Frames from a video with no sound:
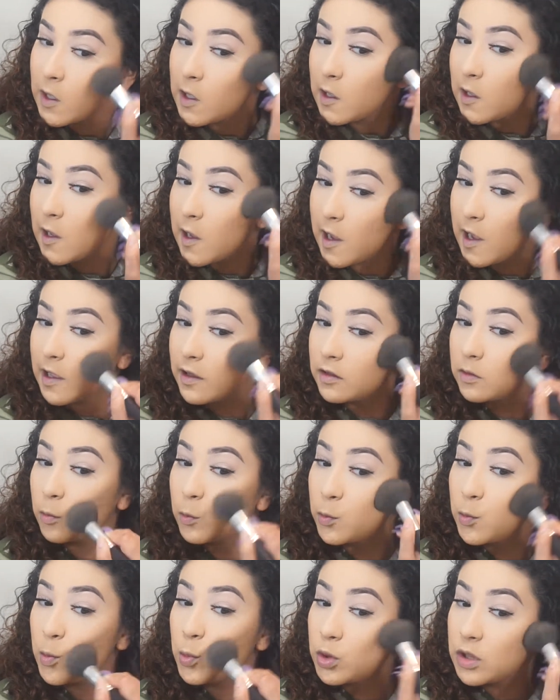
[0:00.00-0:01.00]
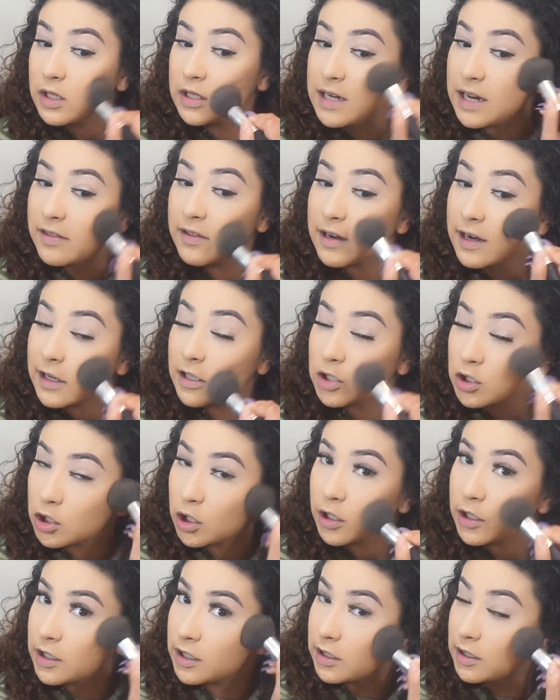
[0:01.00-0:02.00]
And the day that I
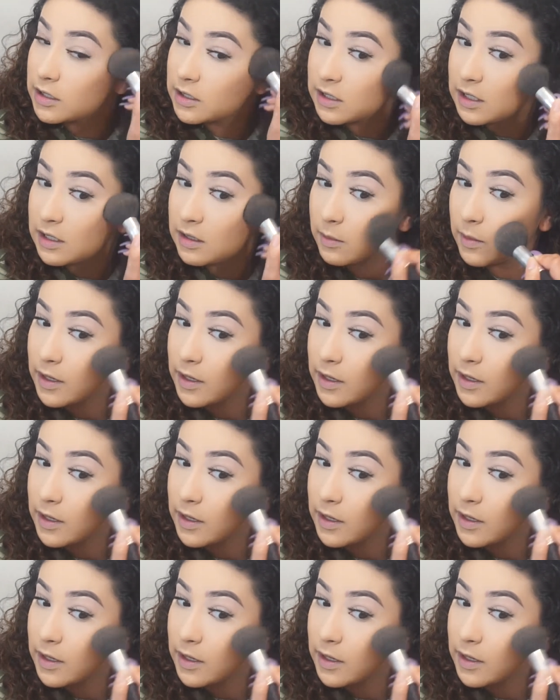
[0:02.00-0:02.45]
started setting my